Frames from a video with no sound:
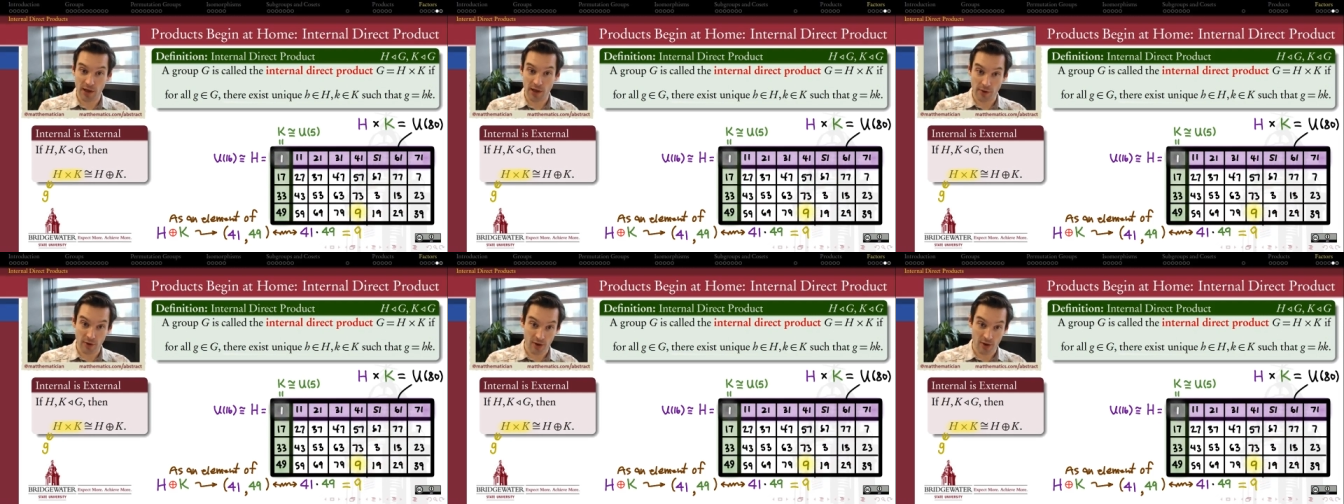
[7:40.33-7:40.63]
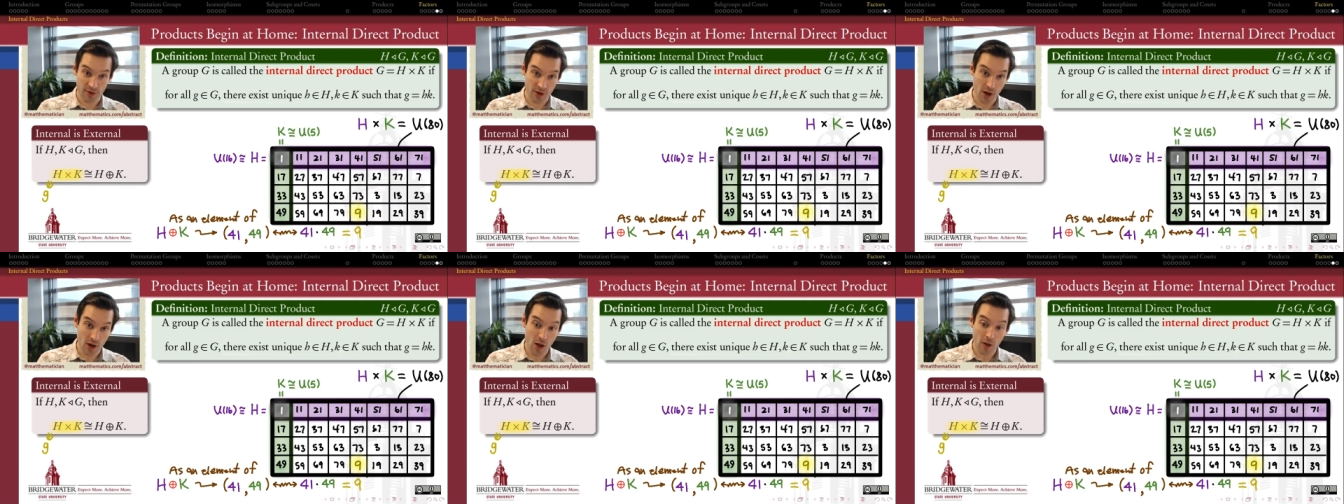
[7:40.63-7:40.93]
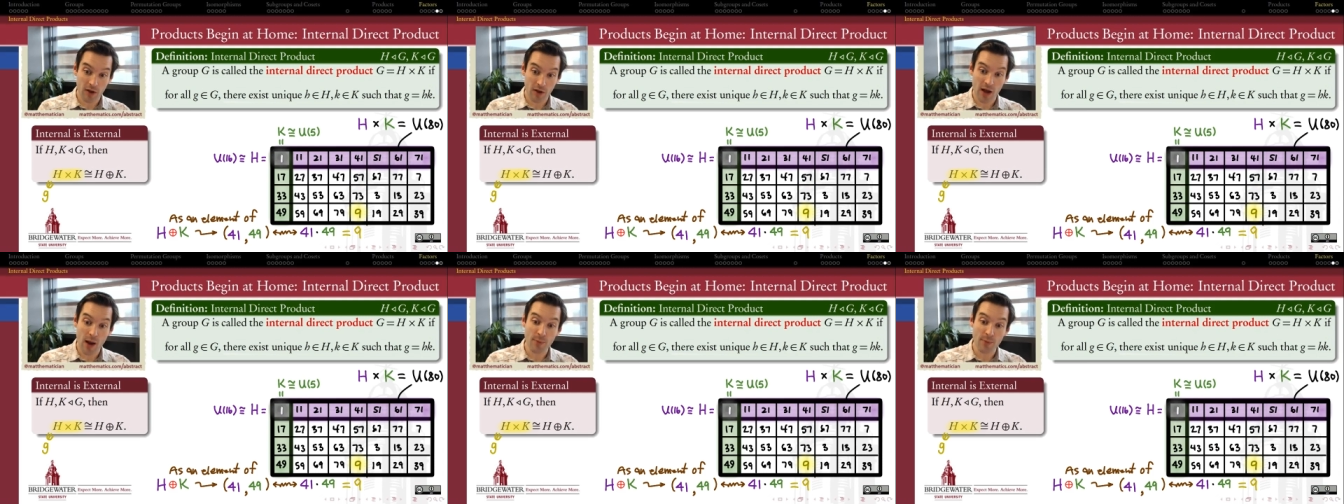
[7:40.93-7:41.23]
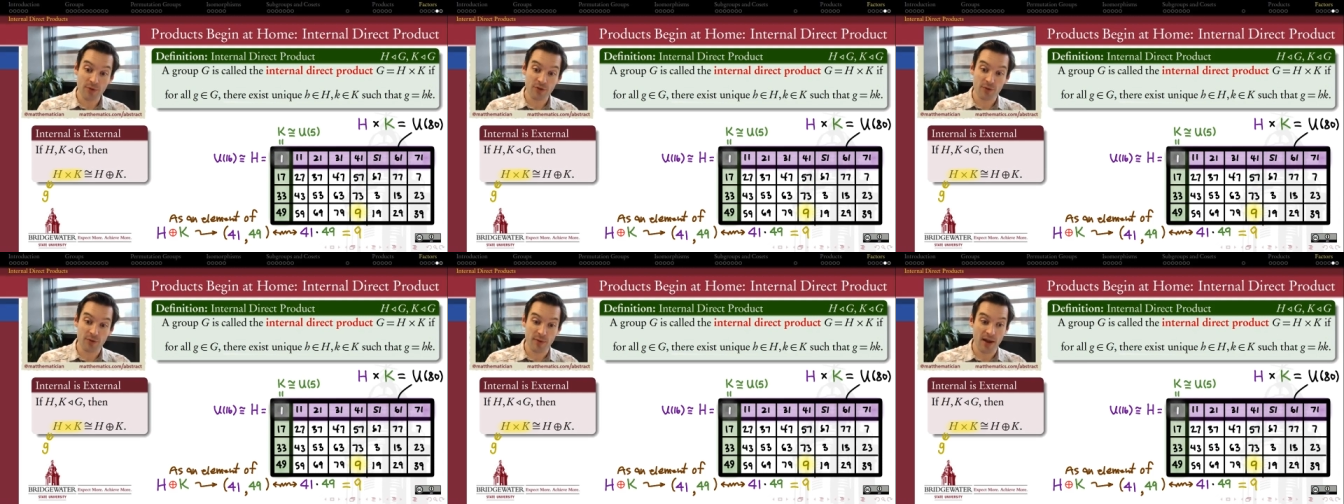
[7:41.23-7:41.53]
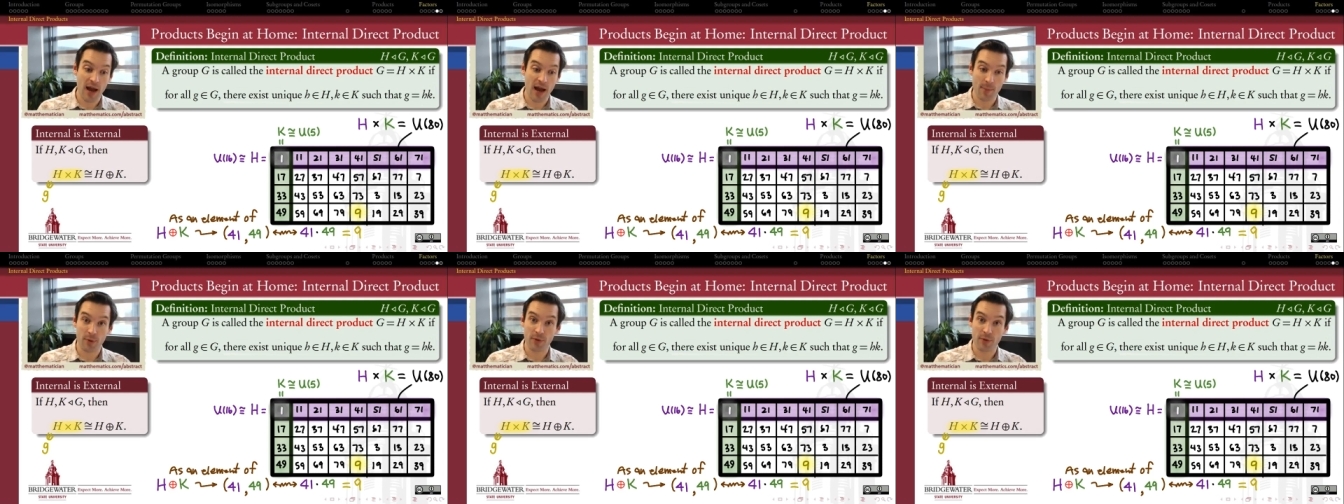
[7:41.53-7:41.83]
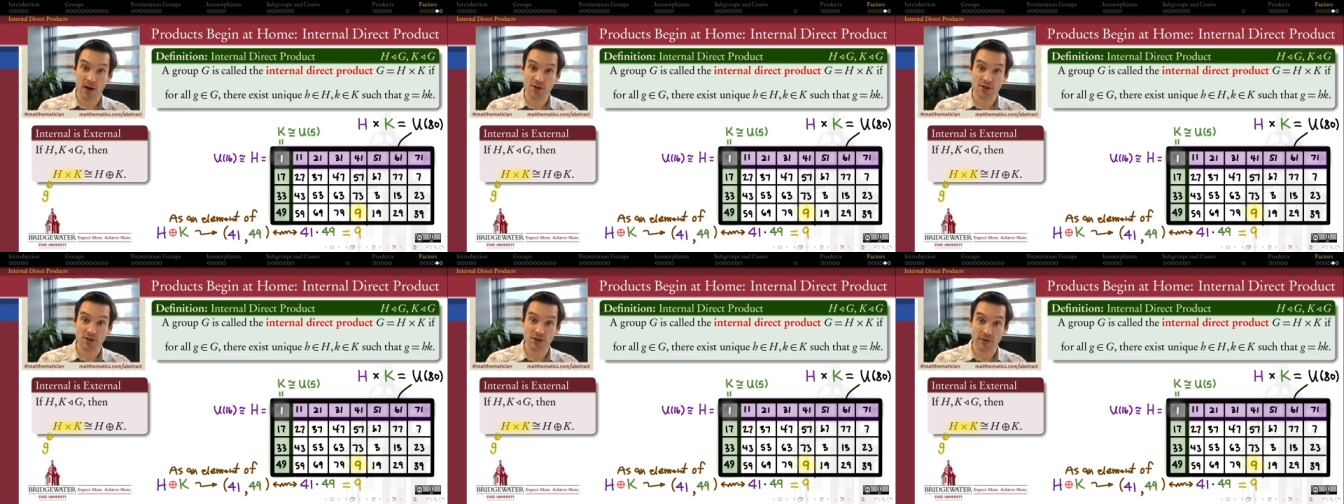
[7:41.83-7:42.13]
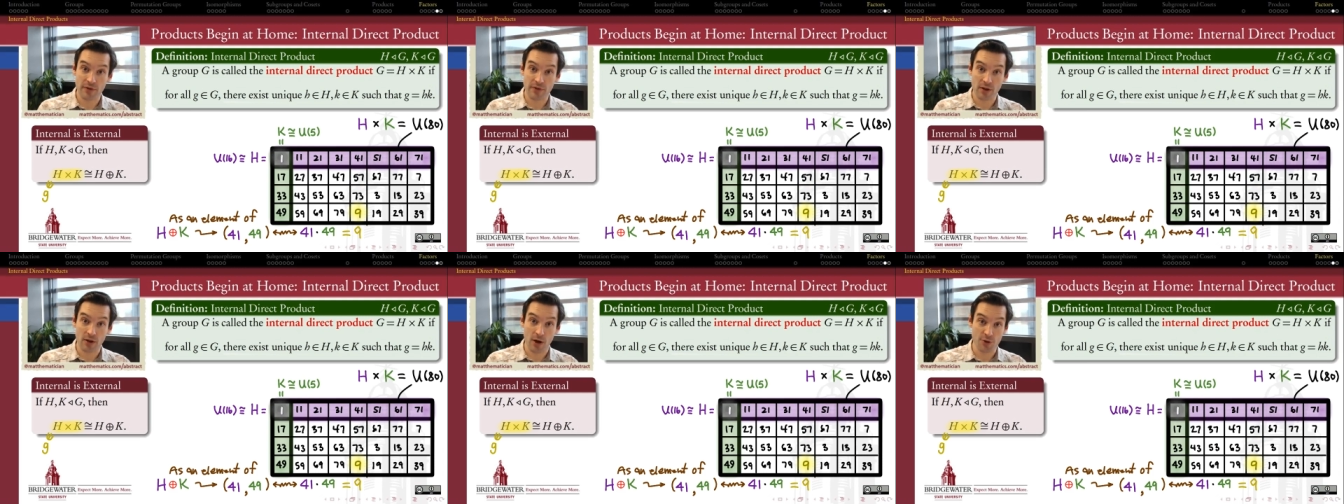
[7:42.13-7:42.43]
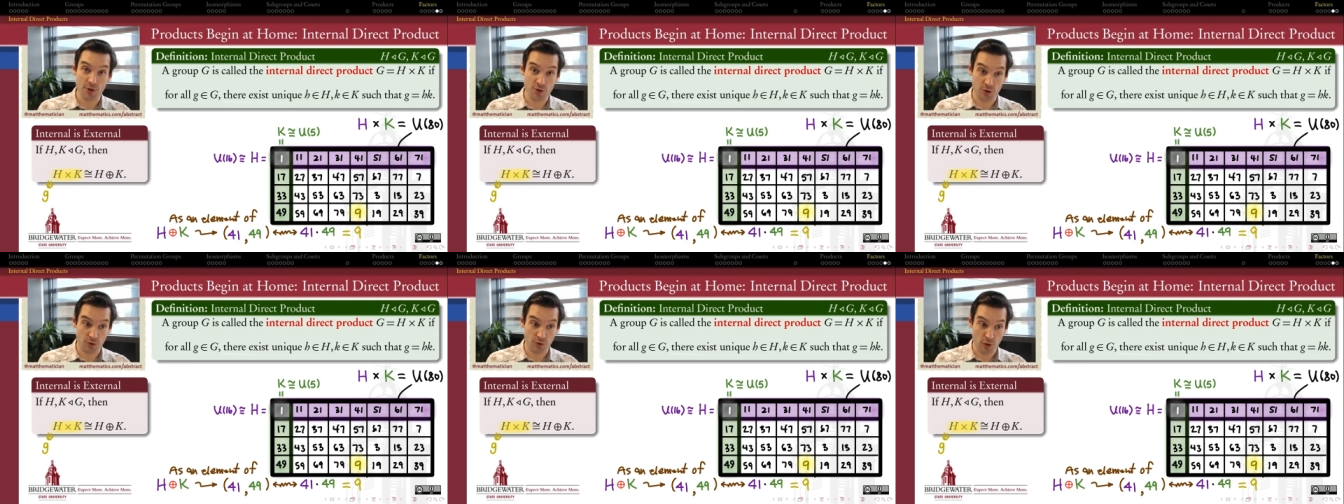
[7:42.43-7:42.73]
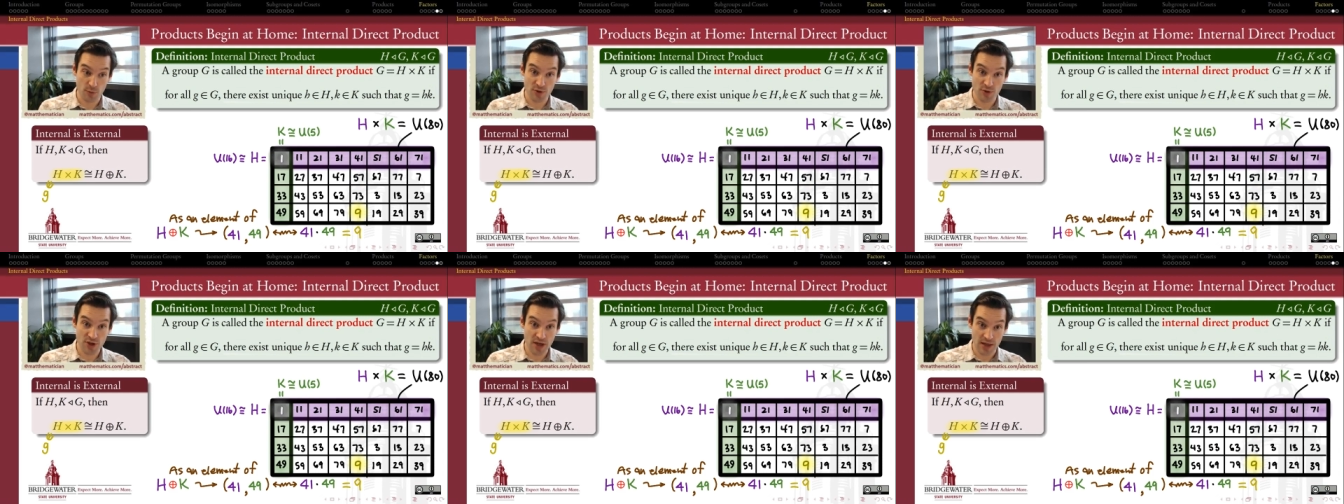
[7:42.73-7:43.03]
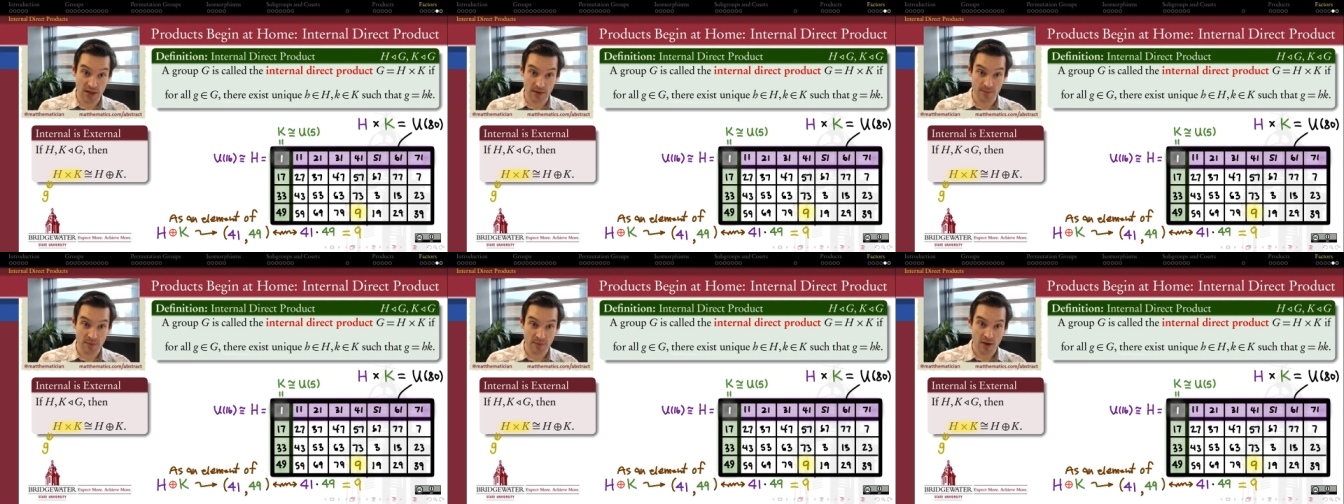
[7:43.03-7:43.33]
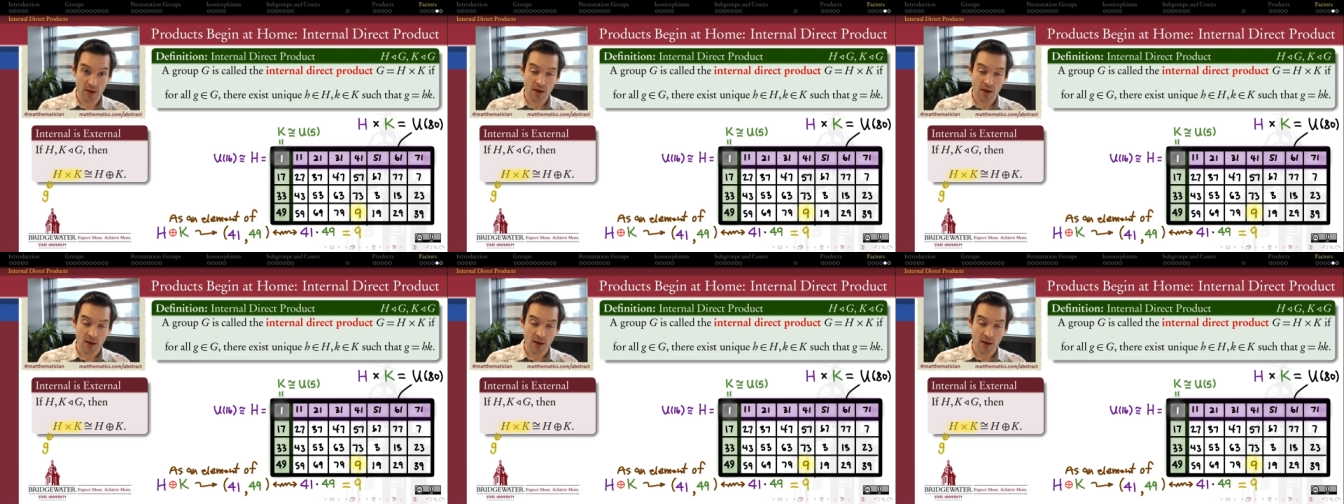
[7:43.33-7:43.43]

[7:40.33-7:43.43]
another because it all comes from the operation of the larger group G.